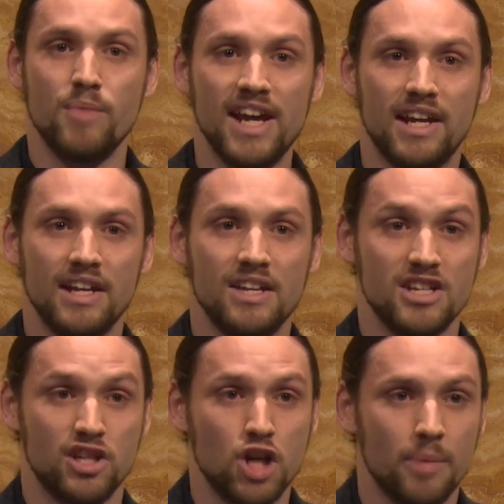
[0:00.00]
would make
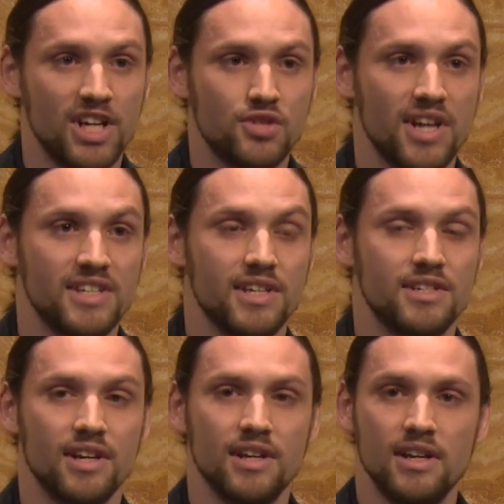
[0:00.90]
this atomic
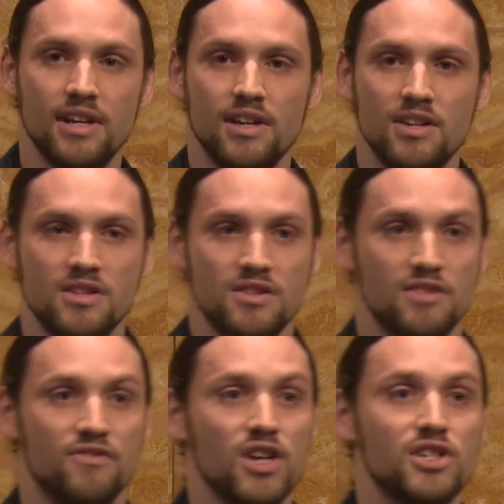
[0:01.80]
transistor
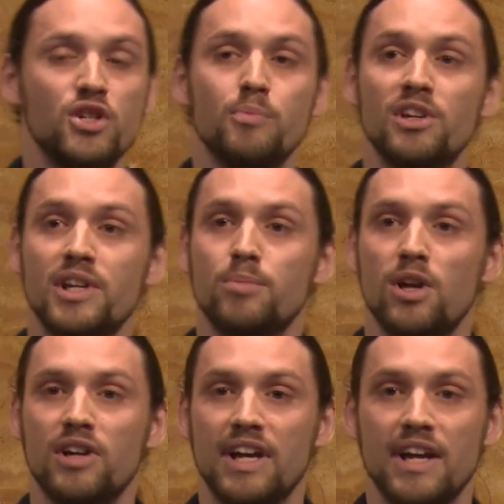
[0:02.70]
the first new building
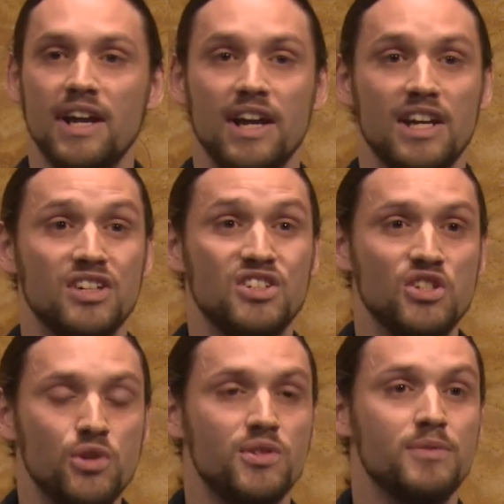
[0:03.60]
block in a
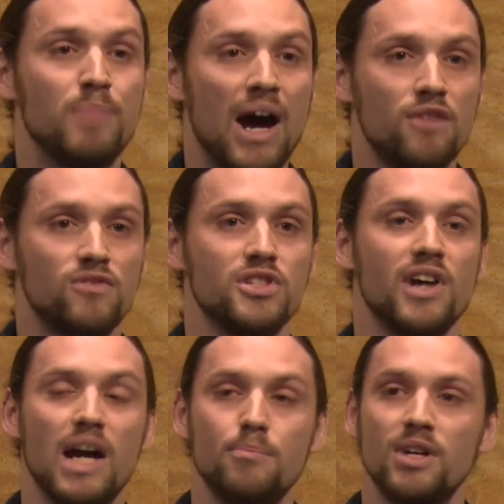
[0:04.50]
new powerful
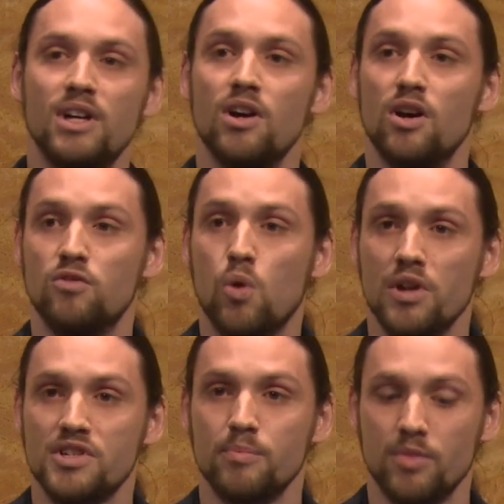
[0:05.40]
type of
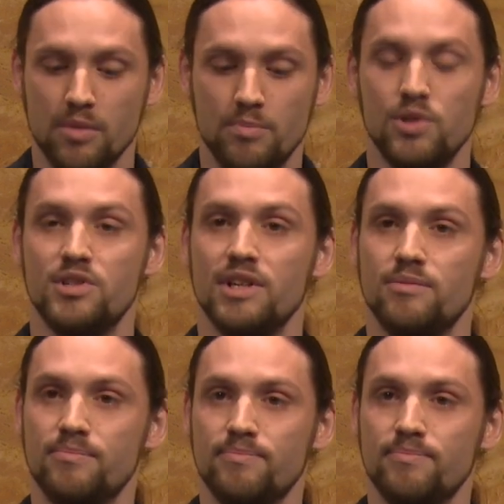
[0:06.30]
quantum computer.